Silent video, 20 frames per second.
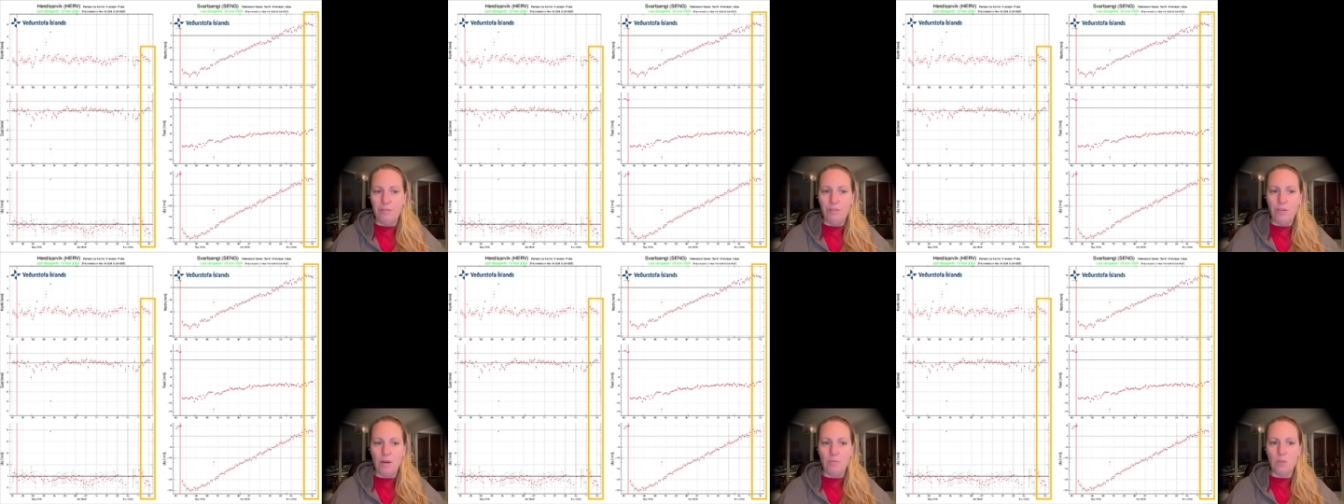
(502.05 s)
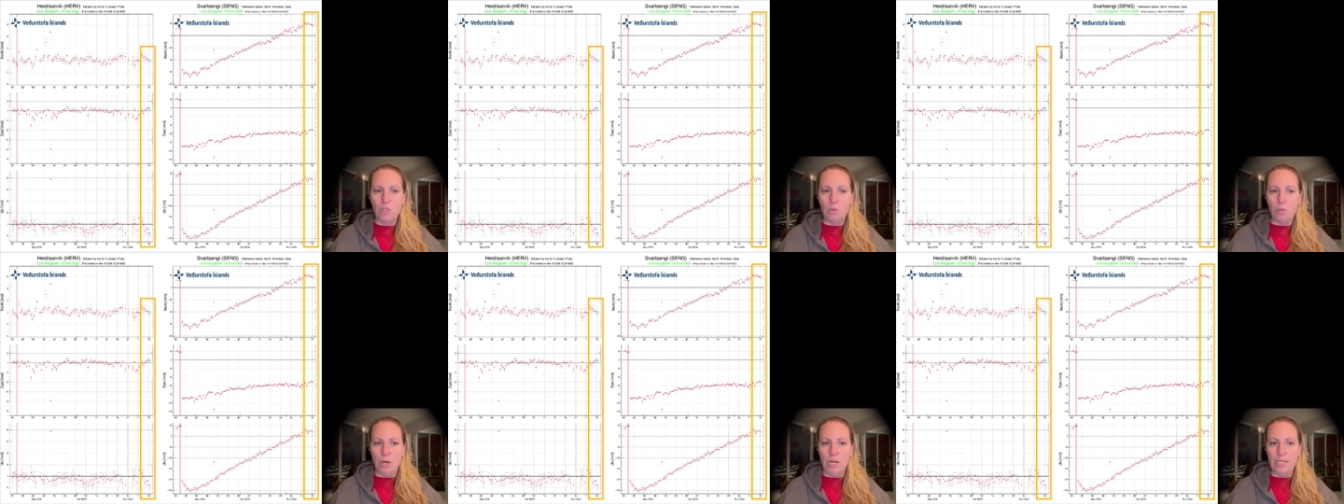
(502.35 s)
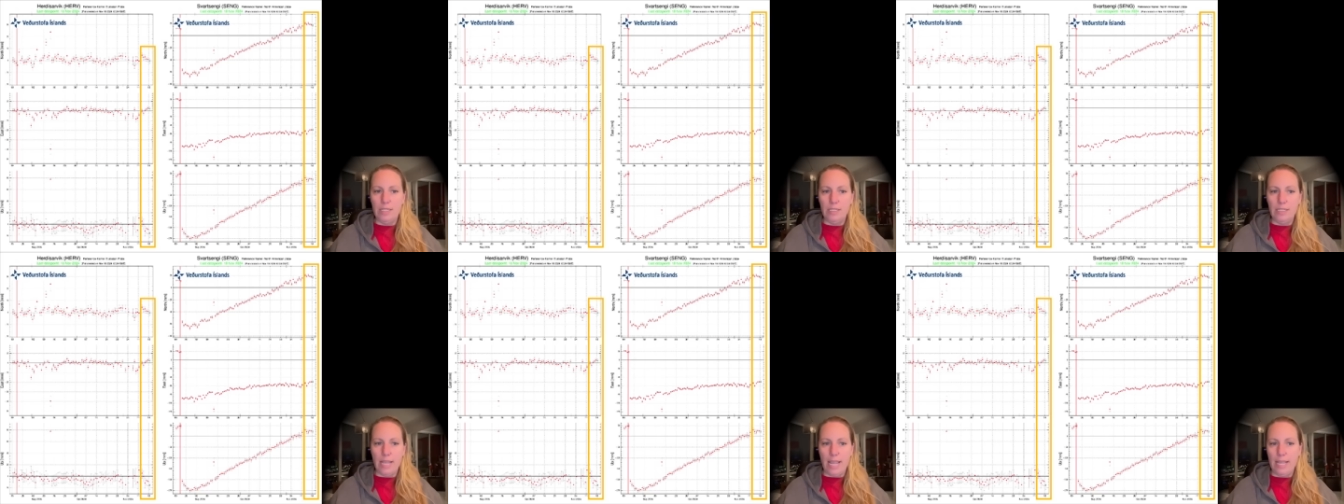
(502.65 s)
from
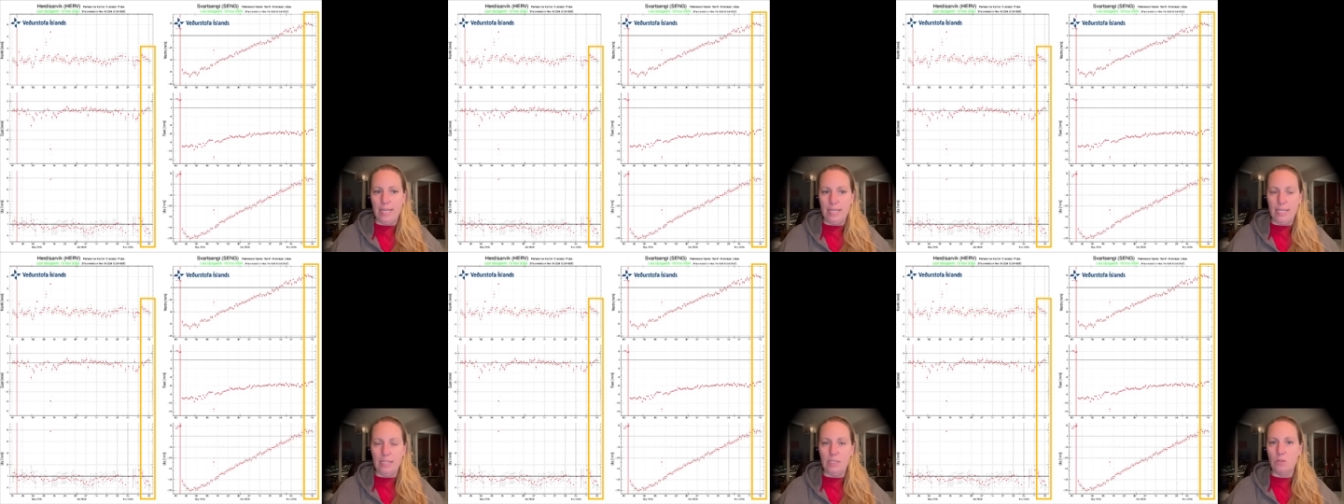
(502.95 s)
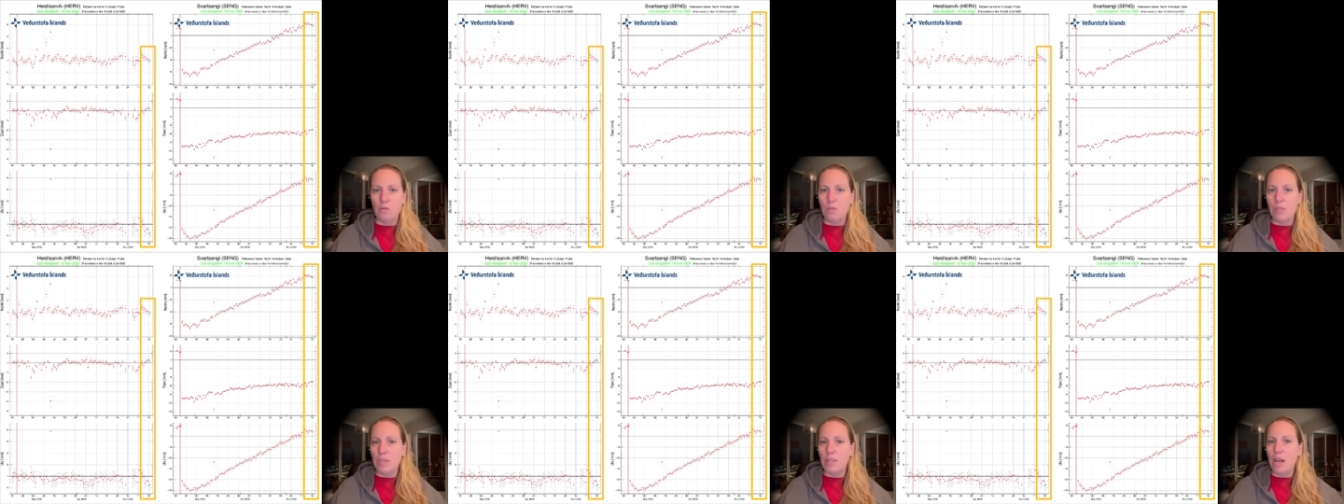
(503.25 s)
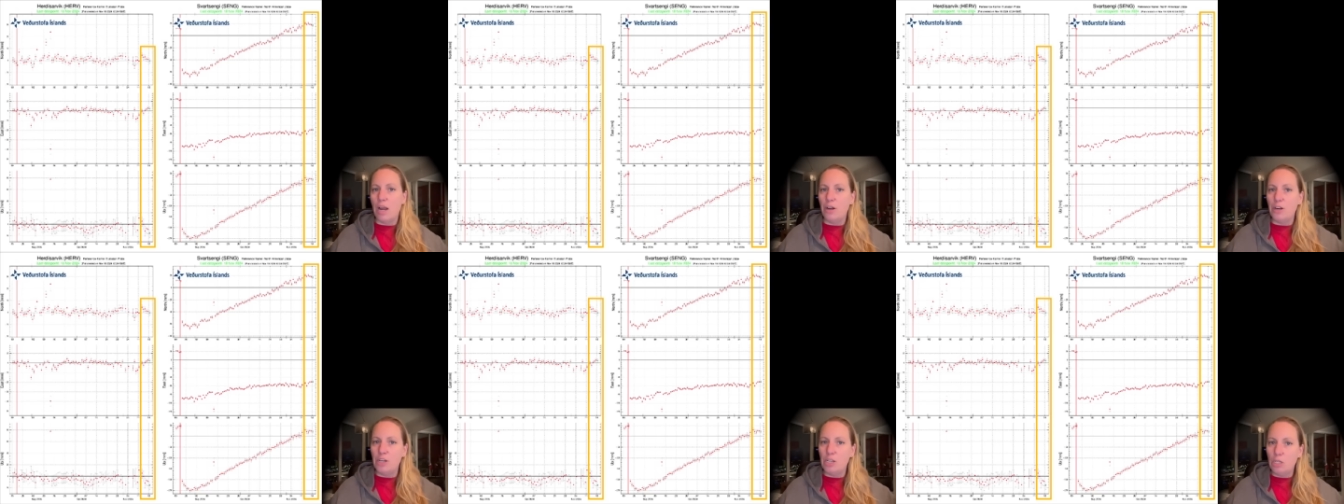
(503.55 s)
Svartsengi, so that
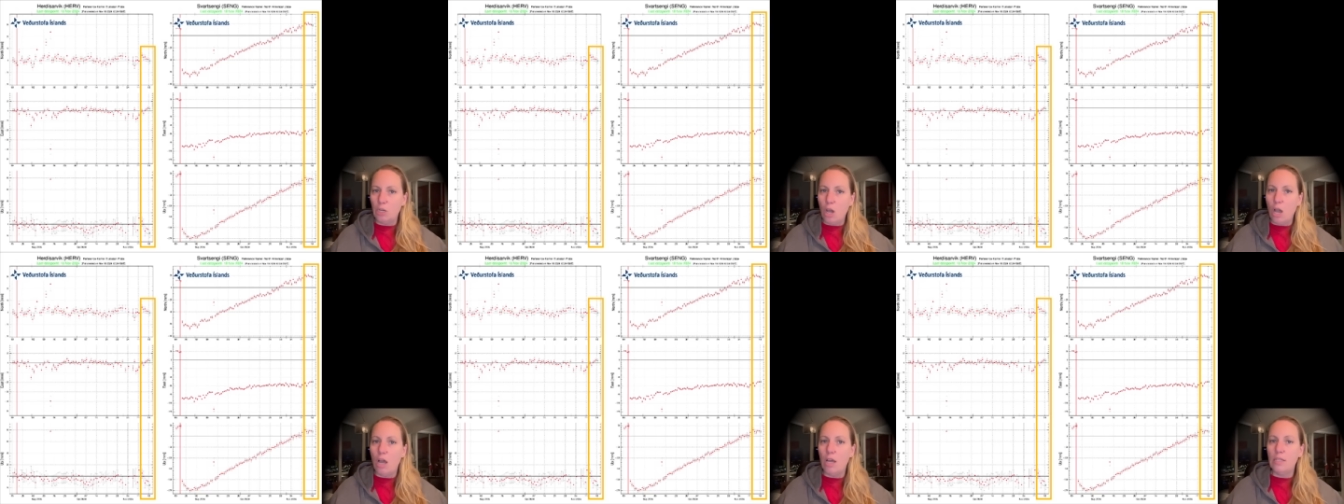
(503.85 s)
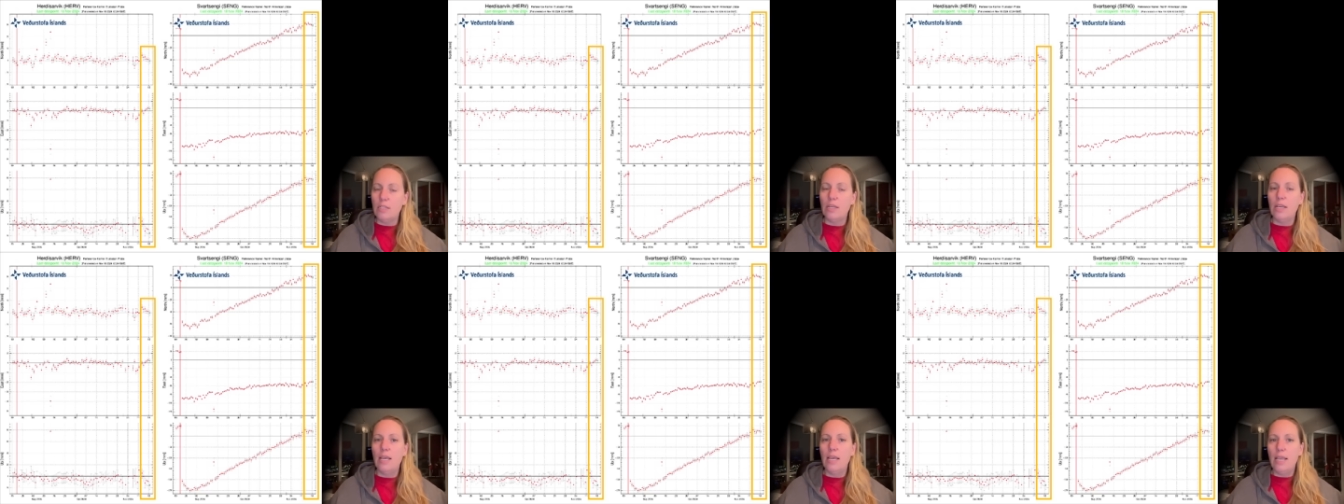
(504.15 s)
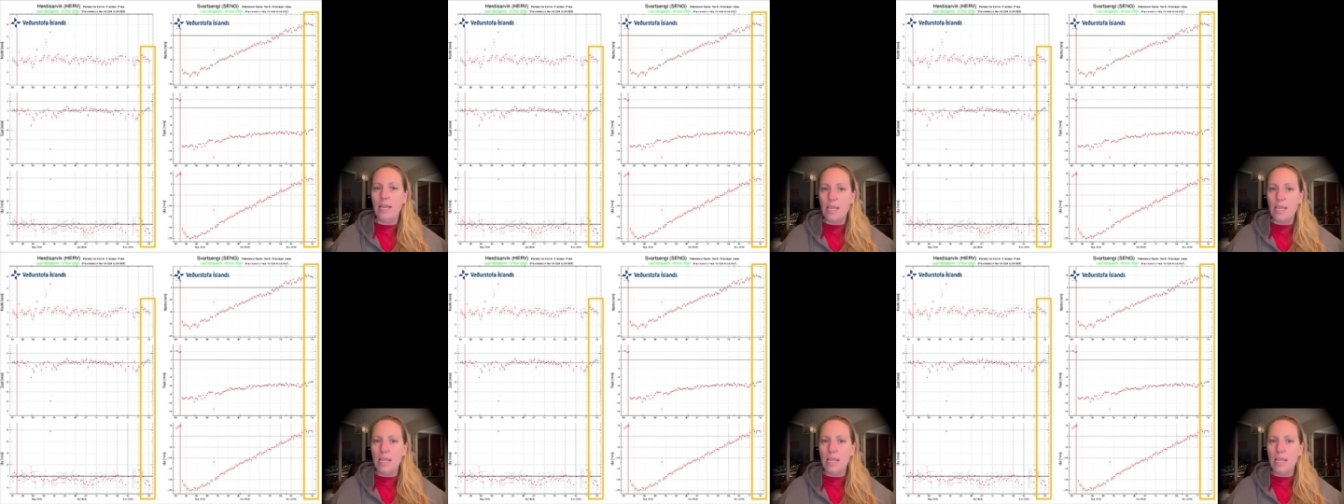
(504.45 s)
are not